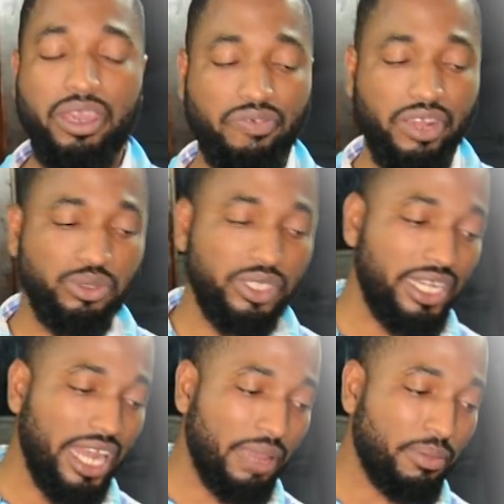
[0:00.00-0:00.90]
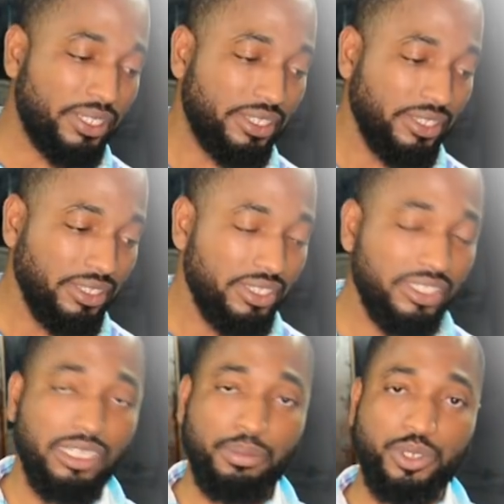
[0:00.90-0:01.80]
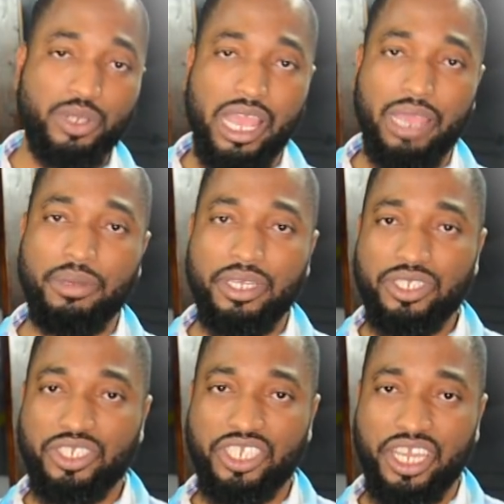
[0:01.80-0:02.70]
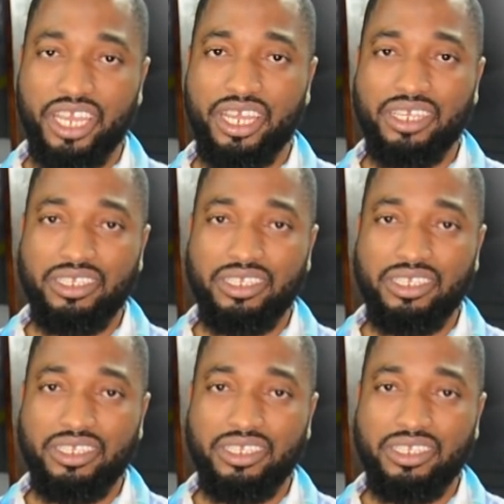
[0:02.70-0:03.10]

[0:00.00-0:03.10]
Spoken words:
make friends with the like button, subscribe, share,